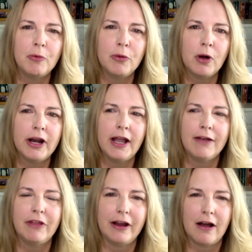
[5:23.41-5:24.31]
but we want to
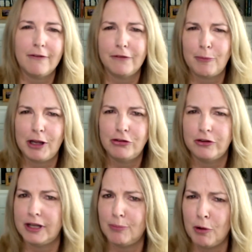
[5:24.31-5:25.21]
have that
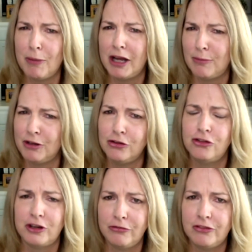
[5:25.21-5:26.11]
confirmation that momentum is
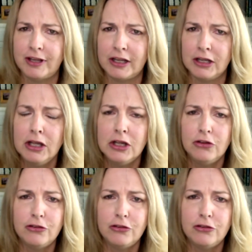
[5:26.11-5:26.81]
shifting